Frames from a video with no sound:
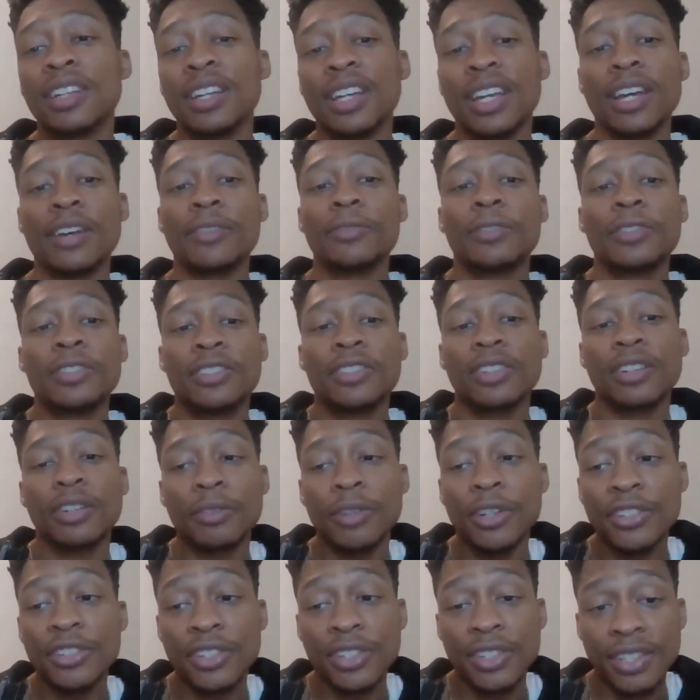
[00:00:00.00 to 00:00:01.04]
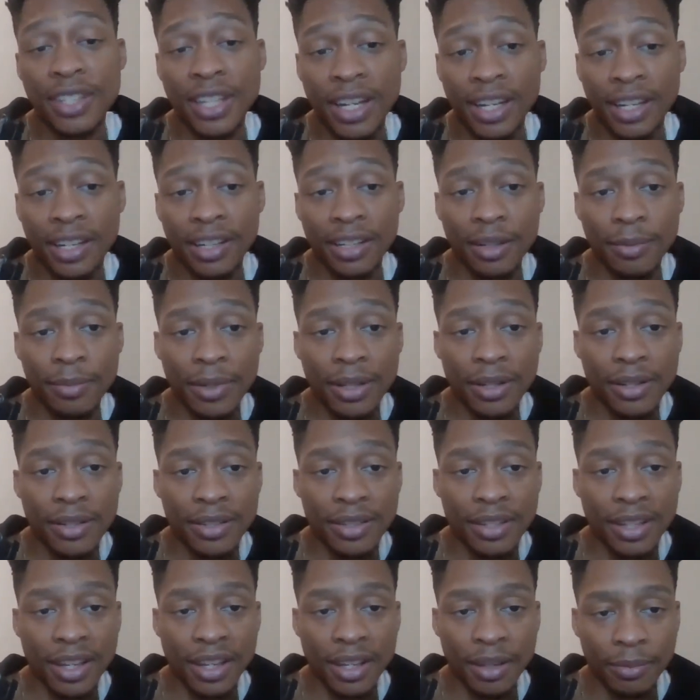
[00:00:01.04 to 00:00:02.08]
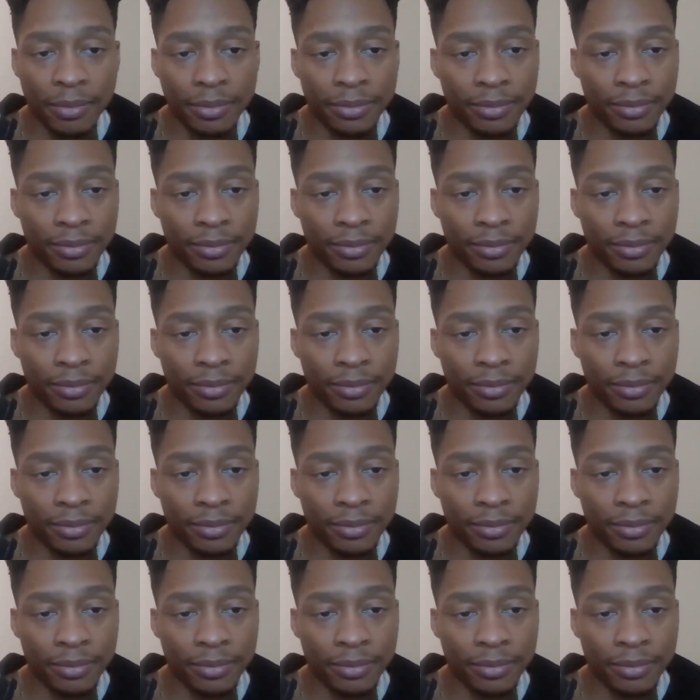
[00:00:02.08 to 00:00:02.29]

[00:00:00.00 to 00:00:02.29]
Every generation is not going to be the same.